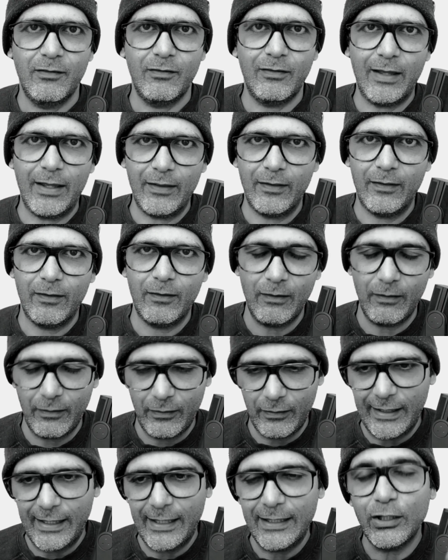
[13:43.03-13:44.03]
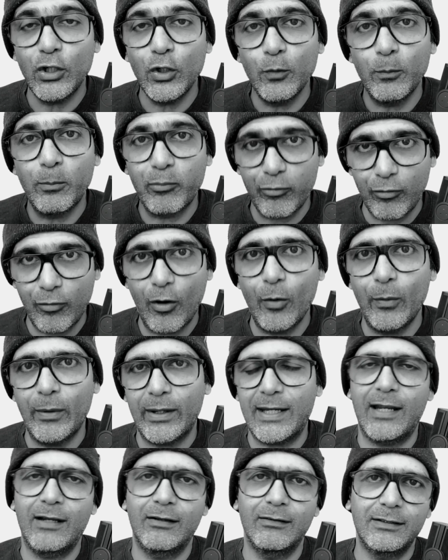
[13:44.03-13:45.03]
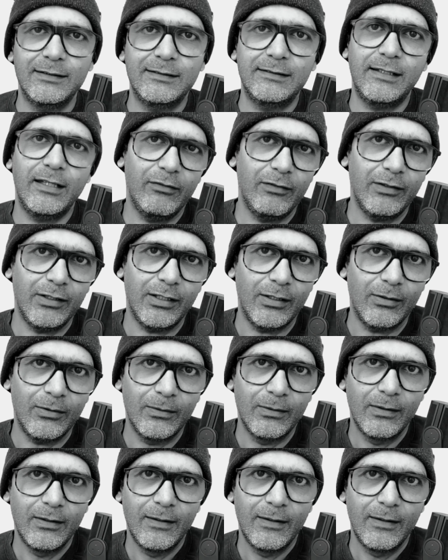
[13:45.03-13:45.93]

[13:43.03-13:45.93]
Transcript: that their new pro account is giving you.